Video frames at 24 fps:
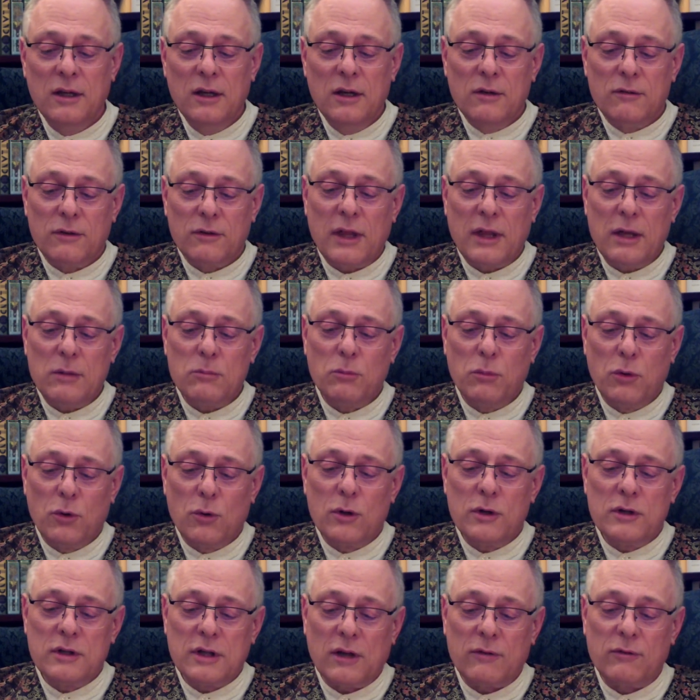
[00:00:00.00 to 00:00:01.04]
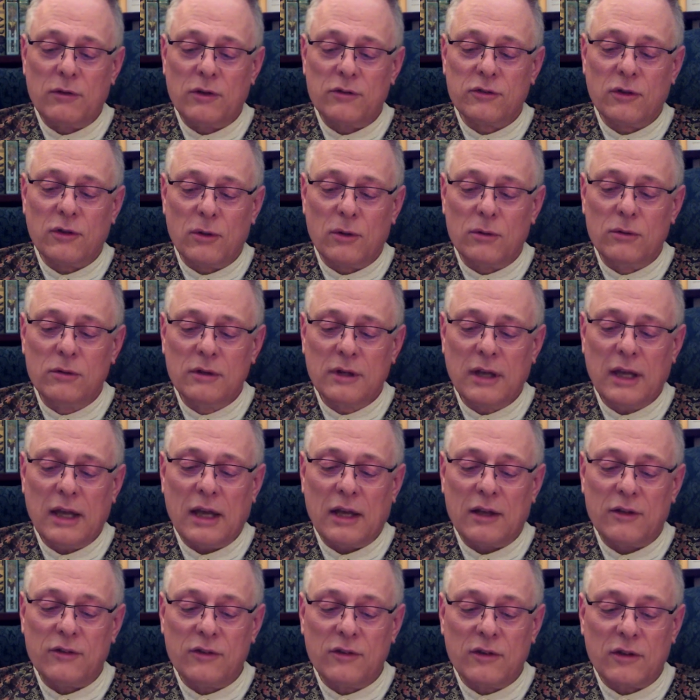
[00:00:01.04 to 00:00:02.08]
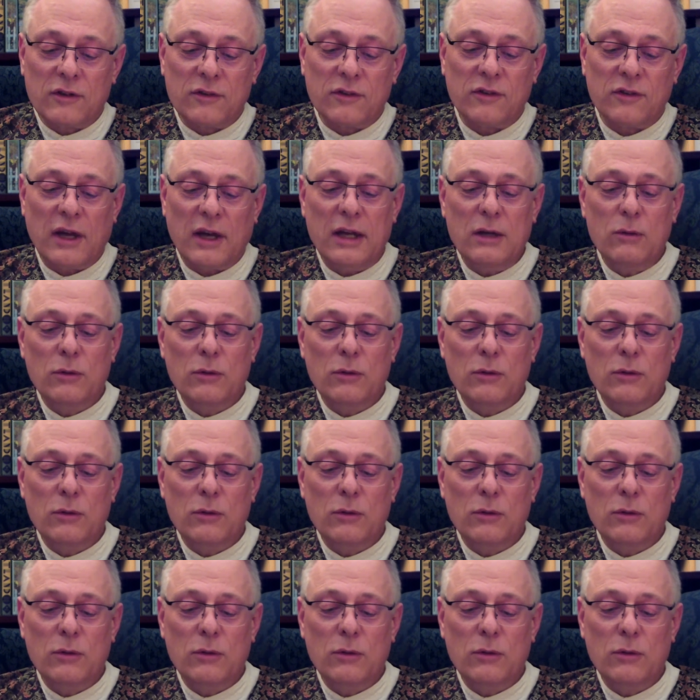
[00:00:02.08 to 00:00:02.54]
for that poor devil's whole caste to side